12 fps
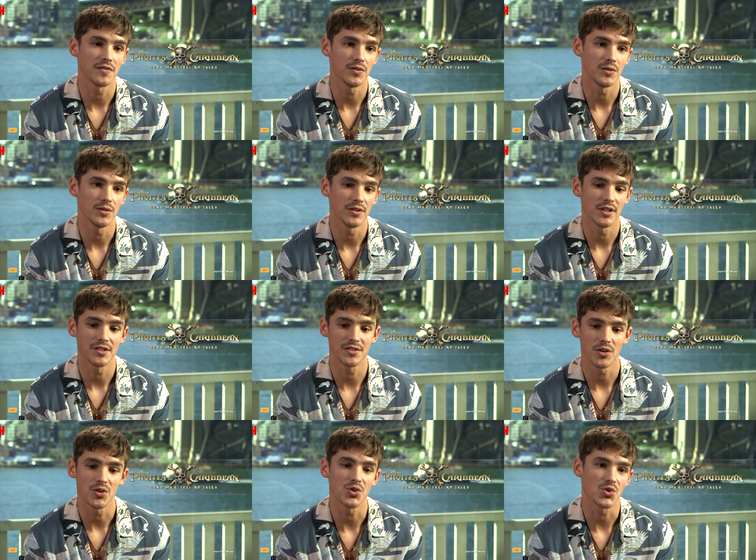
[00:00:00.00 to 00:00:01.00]
for a
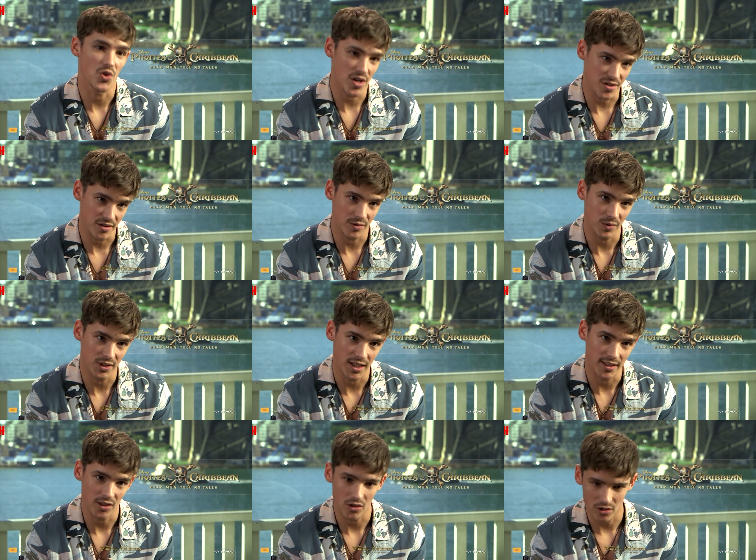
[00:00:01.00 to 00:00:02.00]
certain treasure that will
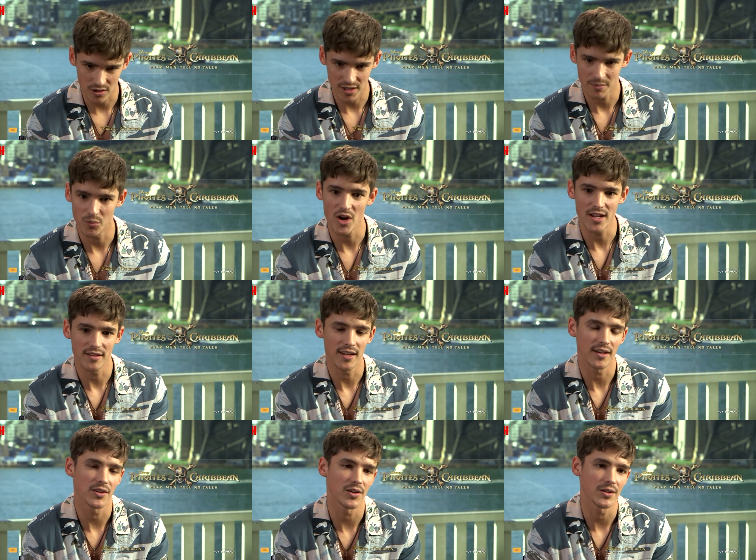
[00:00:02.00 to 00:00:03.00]
unlock and break
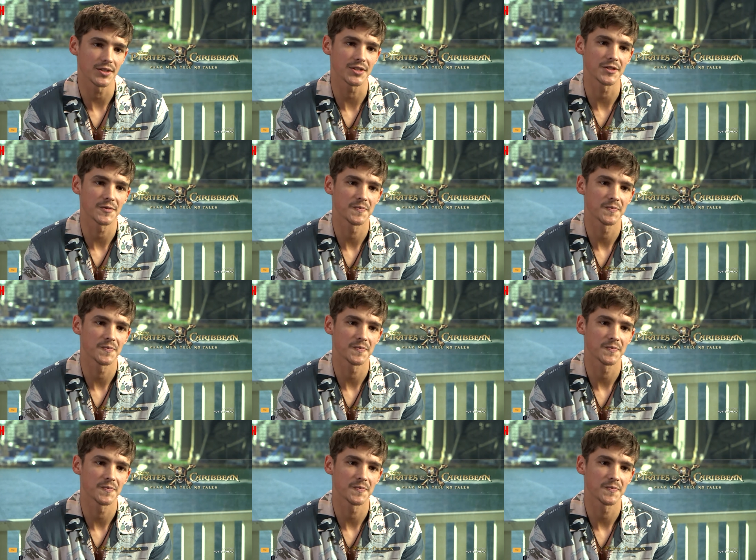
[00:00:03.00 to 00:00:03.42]
that curse.